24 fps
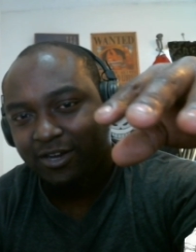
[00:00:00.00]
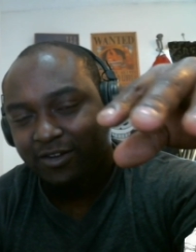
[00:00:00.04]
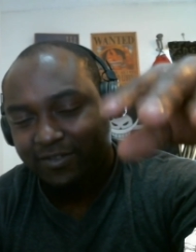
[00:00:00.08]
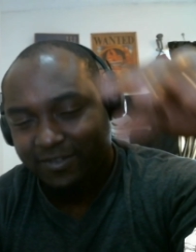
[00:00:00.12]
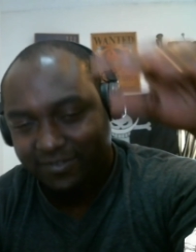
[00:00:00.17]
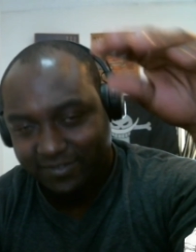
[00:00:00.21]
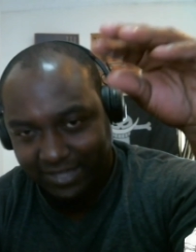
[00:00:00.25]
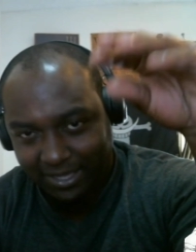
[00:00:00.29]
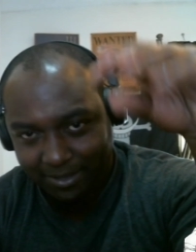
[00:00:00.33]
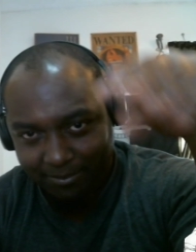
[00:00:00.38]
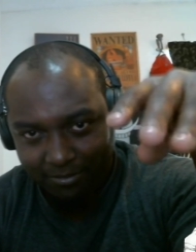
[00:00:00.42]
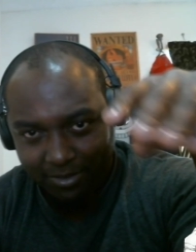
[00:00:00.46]
The
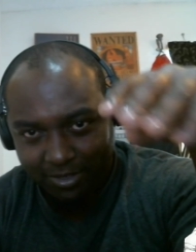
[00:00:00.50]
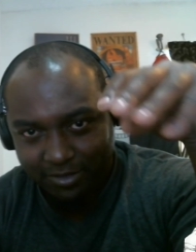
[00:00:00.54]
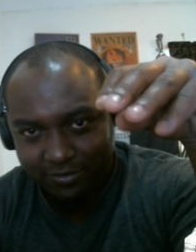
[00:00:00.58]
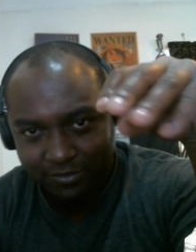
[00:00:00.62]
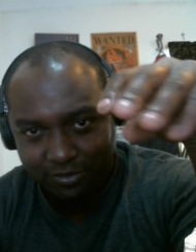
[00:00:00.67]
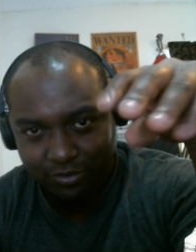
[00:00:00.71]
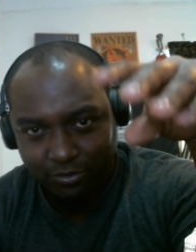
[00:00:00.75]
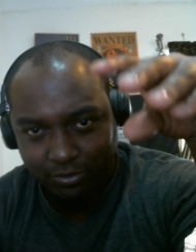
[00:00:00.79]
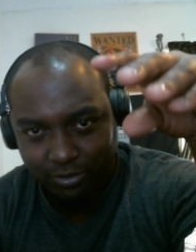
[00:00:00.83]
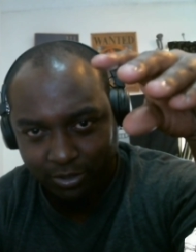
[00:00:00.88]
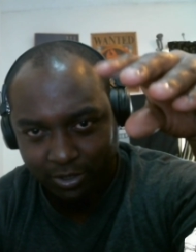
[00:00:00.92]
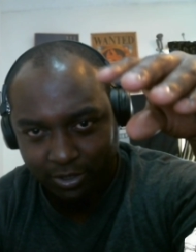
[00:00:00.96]
same uh,
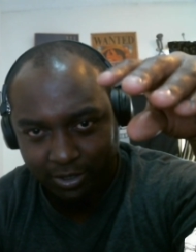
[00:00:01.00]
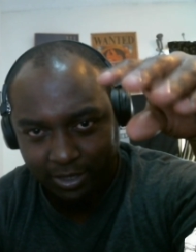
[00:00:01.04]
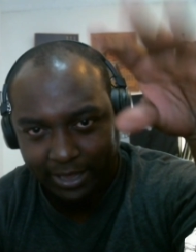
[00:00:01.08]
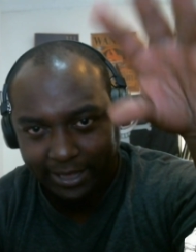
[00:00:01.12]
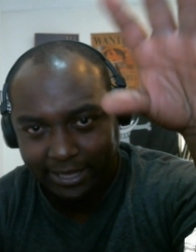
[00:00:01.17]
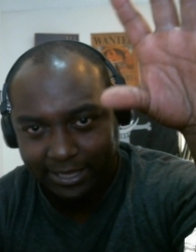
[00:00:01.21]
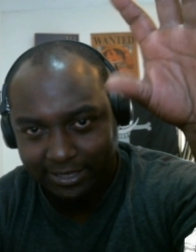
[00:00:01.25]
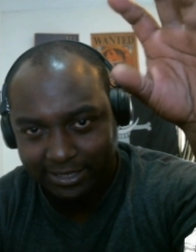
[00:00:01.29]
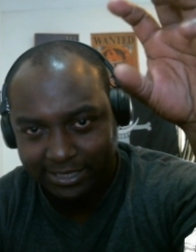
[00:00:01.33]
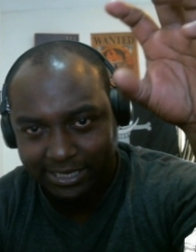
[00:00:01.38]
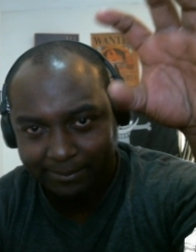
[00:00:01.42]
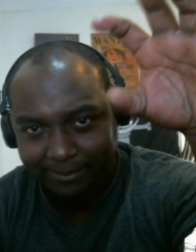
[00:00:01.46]
dude or
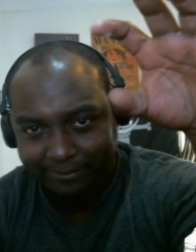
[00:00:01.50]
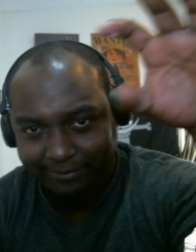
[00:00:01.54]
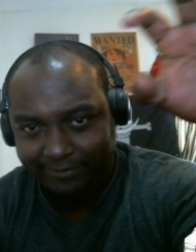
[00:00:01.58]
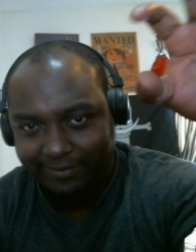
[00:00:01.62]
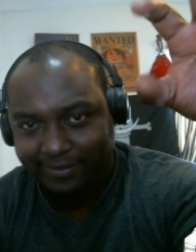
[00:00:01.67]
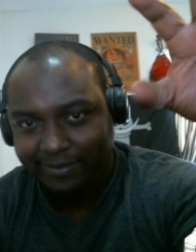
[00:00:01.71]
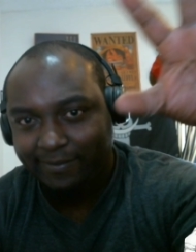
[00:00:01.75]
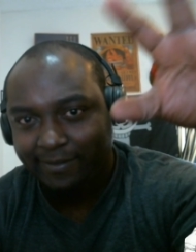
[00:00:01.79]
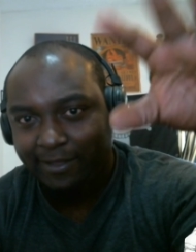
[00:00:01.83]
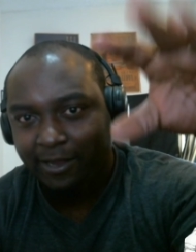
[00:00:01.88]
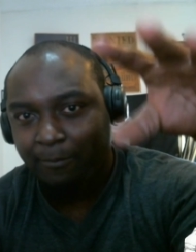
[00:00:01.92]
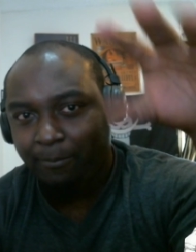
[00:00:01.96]
like cleaning
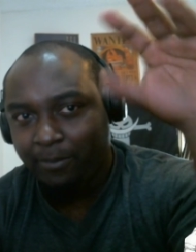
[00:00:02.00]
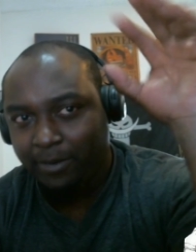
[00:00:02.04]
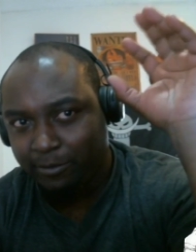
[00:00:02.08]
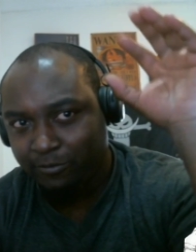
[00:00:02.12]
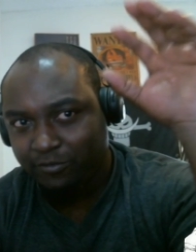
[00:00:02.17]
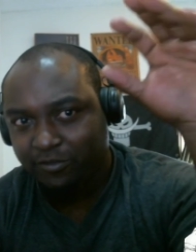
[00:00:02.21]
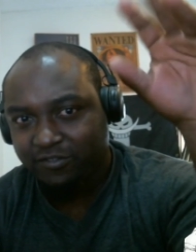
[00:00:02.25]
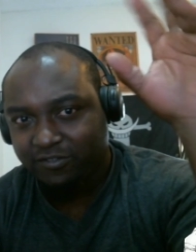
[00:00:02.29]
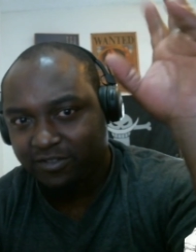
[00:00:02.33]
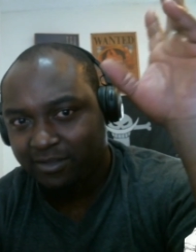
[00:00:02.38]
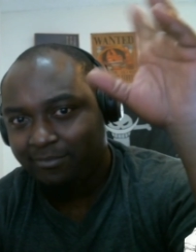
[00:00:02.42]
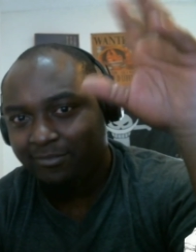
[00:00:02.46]
everything there, but it was
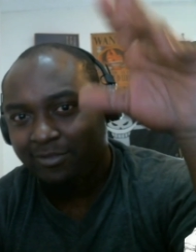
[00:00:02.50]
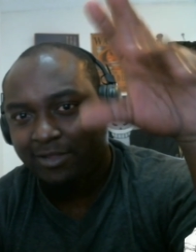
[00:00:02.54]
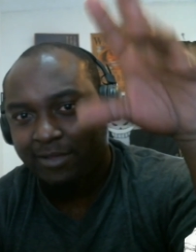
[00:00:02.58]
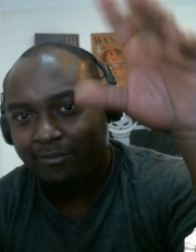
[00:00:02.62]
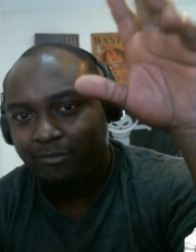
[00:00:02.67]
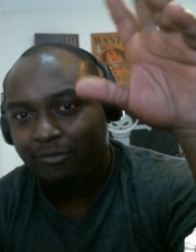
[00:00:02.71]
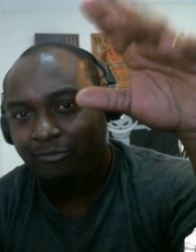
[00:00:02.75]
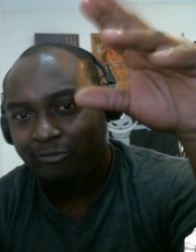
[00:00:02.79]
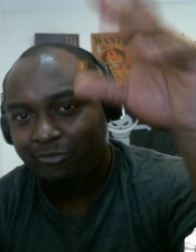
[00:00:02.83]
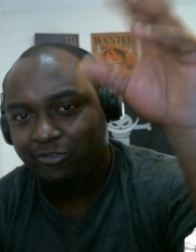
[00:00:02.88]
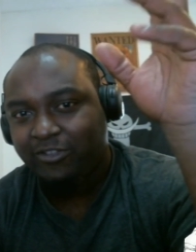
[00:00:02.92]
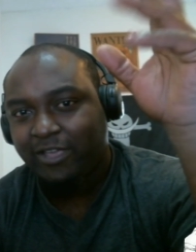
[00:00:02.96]
the same
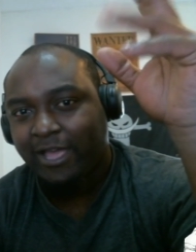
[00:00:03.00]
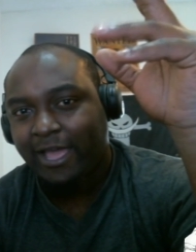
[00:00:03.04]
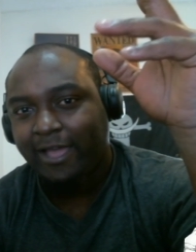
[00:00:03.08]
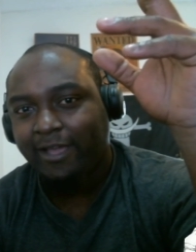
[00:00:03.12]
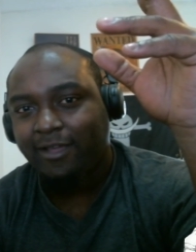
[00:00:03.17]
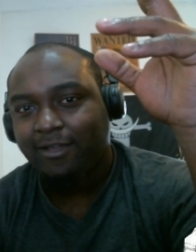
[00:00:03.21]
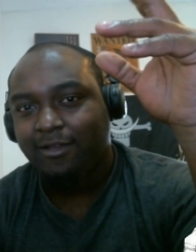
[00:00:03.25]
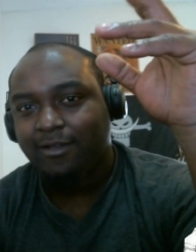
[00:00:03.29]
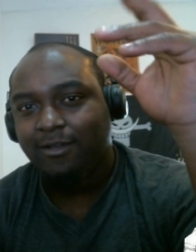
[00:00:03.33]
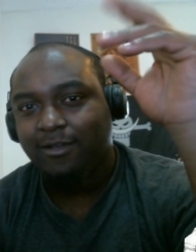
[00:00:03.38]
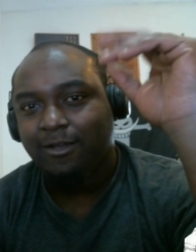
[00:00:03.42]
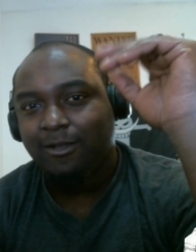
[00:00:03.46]
level of
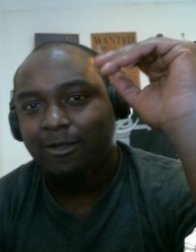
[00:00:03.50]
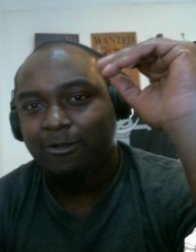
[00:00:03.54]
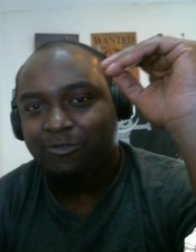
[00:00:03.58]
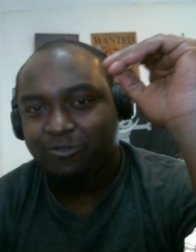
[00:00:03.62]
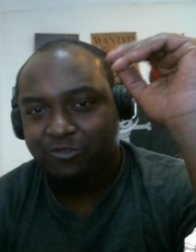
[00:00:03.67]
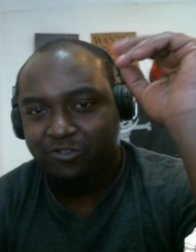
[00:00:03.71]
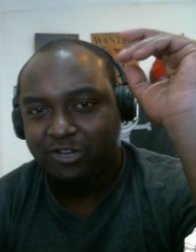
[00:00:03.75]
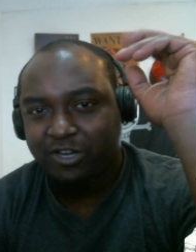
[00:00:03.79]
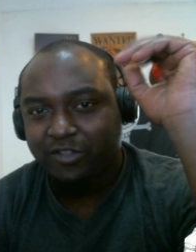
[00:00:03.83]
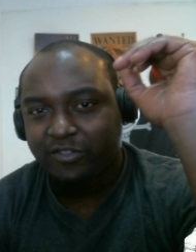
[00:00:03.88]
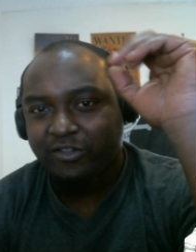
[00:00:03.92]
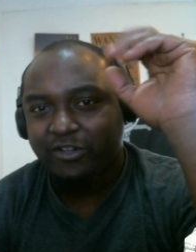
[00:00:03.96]
attack.
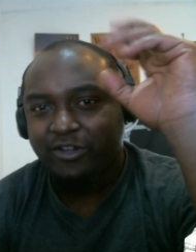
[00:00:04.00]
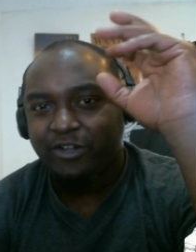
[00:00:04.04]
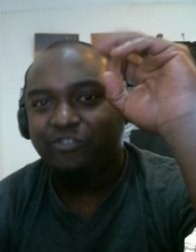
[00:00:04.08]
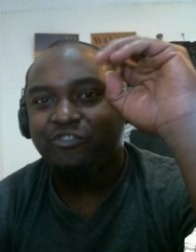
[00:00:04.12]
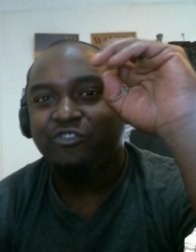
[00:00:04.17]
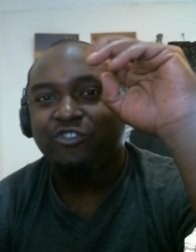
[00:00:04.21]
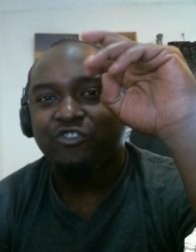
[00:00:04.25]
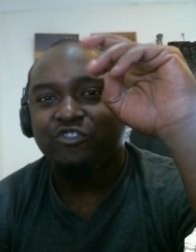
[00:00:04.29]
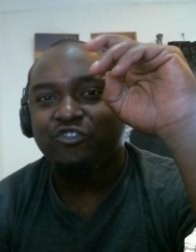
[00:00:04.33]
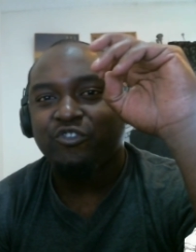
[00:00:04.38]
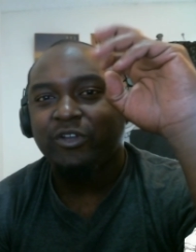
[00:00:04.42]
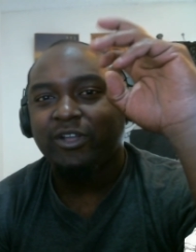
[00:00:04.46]
There's another country
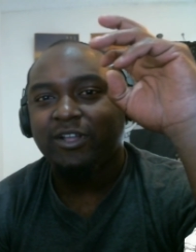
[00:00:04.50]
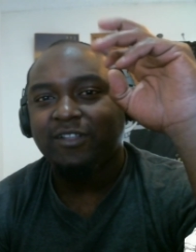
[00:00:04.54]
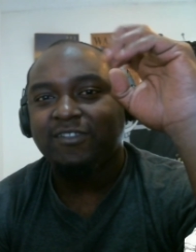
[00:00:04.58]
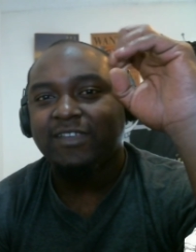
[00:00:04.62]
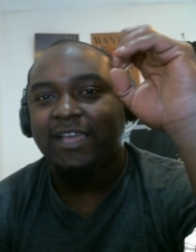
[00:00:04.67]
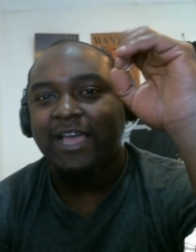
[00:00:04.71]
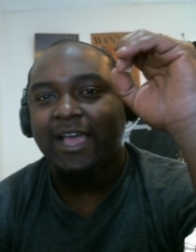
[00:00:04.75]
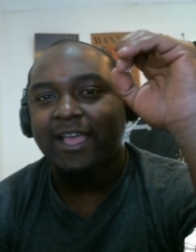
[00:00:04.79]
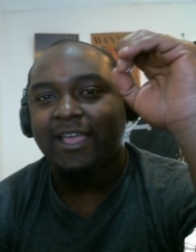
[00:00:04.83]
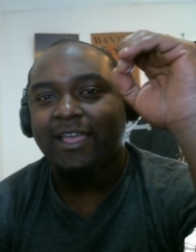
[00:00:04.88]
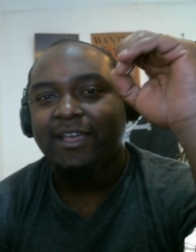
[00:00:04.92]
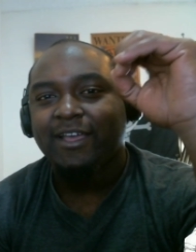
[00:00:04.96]
destroying
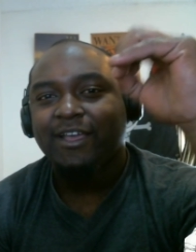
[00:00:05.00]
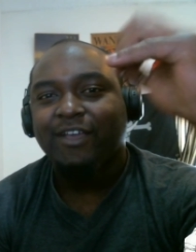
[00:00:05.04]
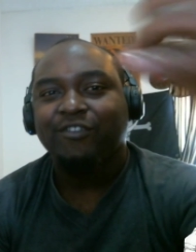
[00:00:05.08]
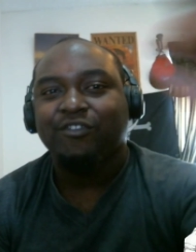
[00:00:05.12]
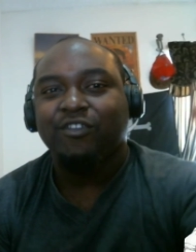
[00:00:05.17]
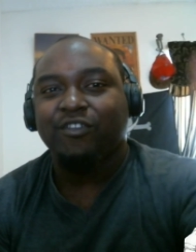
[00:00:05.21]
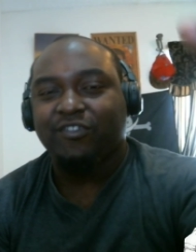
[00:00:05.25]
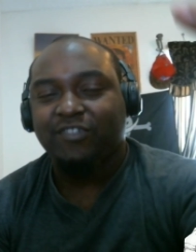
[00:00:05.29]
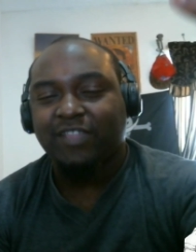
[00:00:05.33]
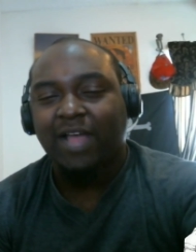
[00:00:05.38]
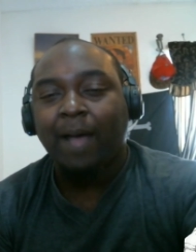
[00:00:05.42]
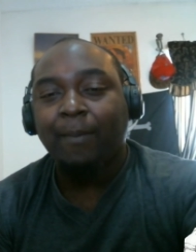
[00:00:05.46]
attack.
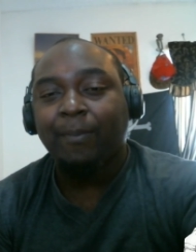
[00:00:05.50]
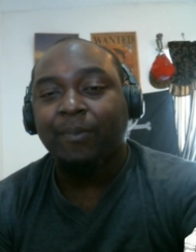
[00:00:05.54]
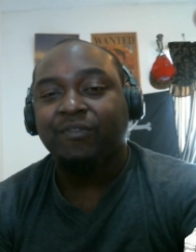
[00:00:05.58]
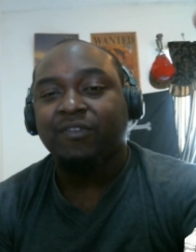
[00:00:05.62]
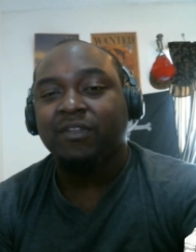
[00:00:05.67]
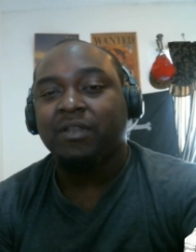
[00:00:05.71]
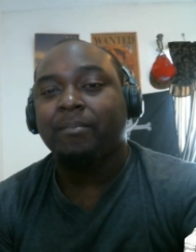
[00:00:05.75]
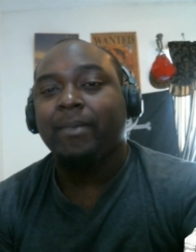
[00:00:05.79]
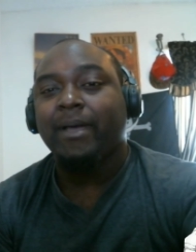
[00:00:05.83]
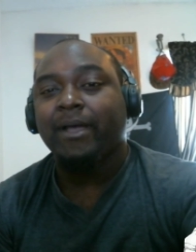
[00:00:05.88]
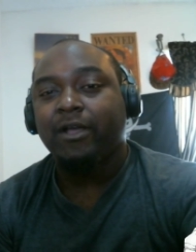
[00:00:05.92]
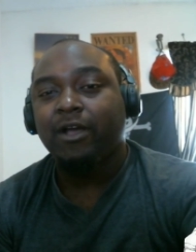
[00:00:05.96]
She stopped and
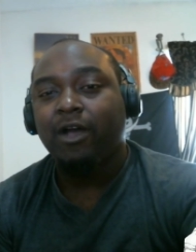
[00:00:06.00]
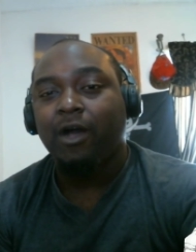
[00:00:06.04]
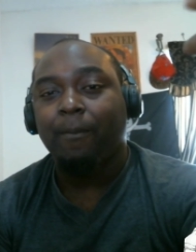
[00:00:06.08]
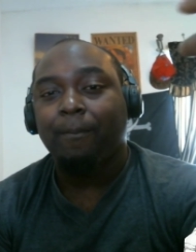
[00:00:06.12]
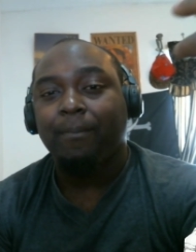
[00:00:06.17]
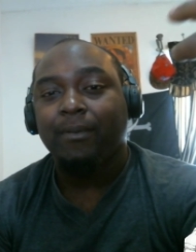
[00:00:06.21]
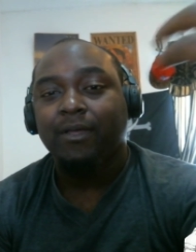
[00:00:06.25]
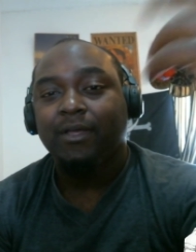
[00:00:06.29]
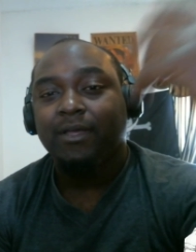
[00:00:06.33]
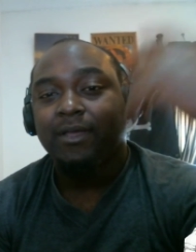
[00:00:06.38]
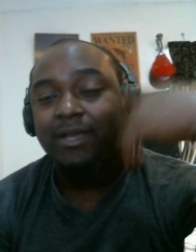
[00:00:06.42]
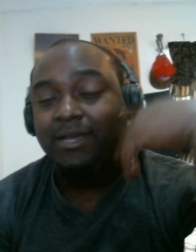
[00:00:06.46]
sent it back up.
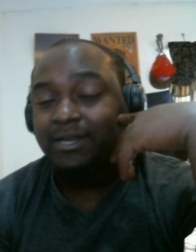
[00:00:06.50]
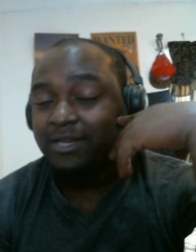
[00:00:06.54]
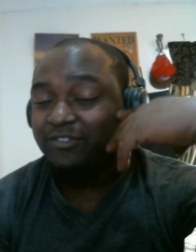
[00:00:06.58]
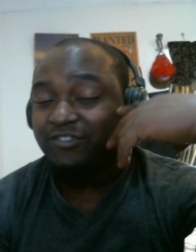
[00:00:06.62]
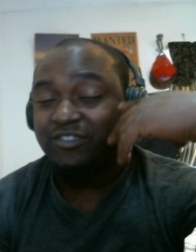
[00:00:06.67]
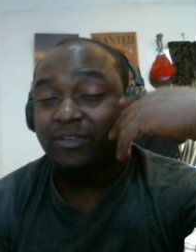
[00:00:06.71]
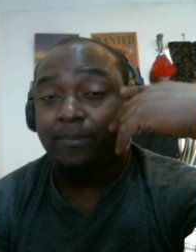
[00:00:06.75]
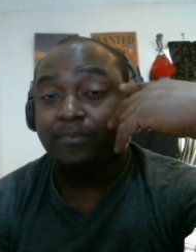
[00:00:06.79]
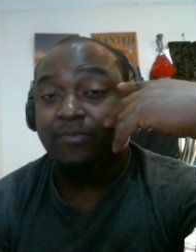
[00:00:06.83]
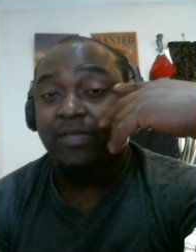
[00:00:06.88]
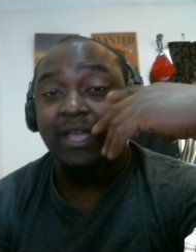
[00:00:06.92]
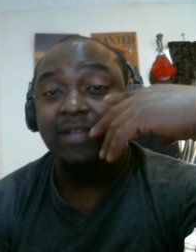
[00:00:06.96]
And the
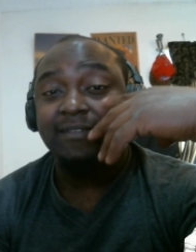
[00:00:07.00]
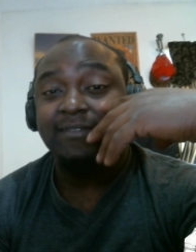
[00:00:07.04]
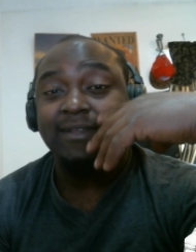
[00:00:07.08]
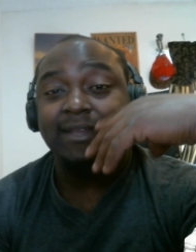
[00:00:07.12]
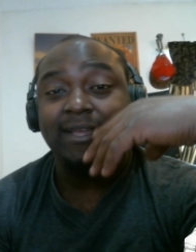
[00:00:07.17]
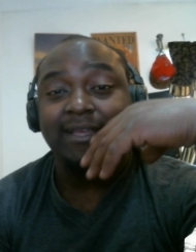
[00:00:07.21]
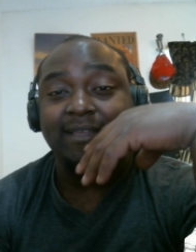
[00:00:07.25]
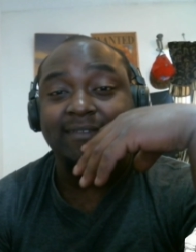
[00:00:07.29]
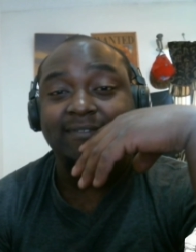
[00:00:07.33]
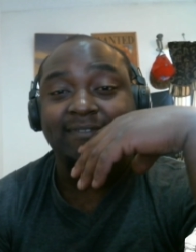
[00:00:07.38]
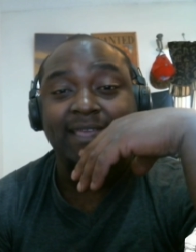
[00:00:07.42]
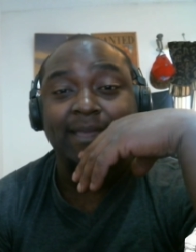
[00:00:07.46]
ship tanked them
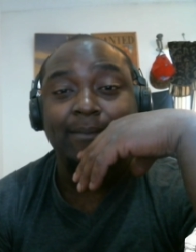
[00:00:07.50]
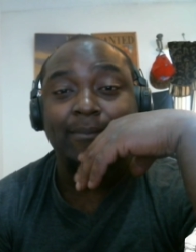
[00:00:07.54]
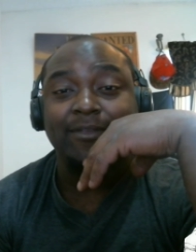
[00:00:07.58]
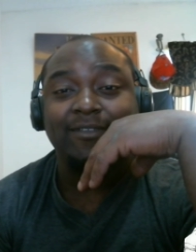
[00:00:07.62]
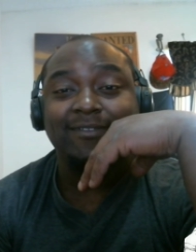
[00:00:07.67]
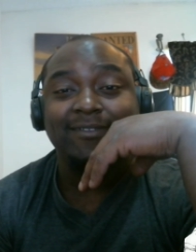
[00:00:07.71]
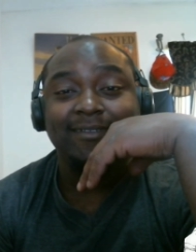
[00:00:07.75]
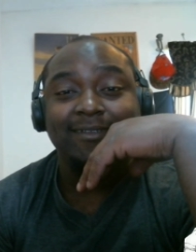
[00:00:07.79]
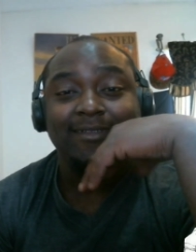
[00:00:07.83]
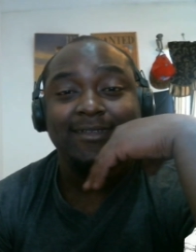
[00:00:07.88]
like a sandwich.